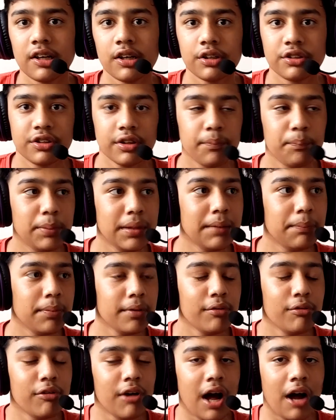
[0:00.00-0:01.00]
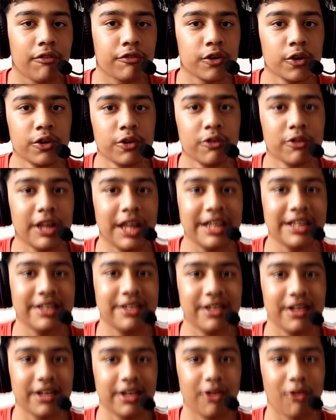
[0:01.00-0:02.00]
The people who have to do like
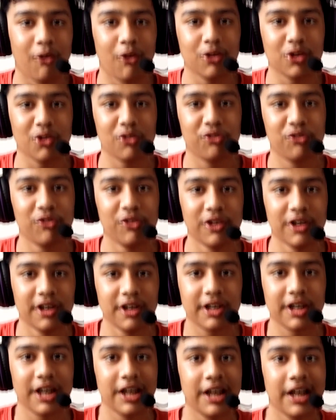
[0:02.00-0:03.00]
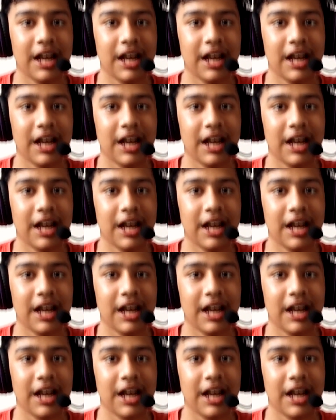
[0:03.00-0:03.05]
a lot of work,